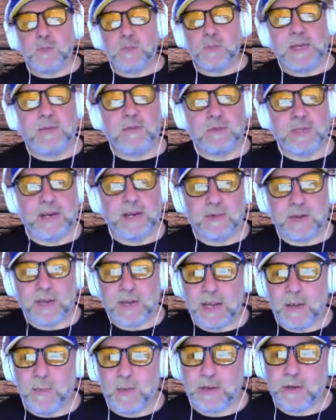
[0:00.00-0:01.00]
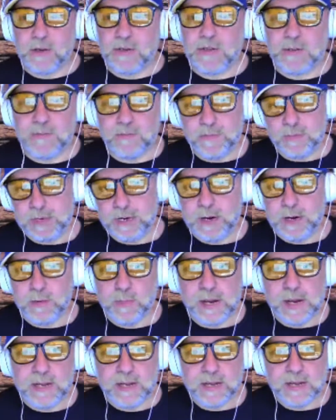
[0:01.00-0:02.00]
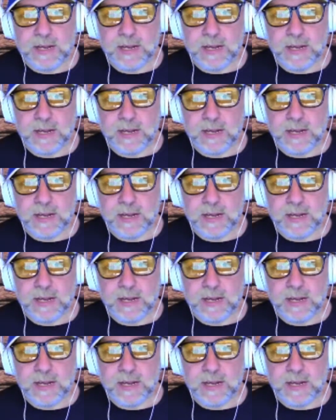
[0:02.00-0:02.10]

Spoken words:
devil's advocate here because, being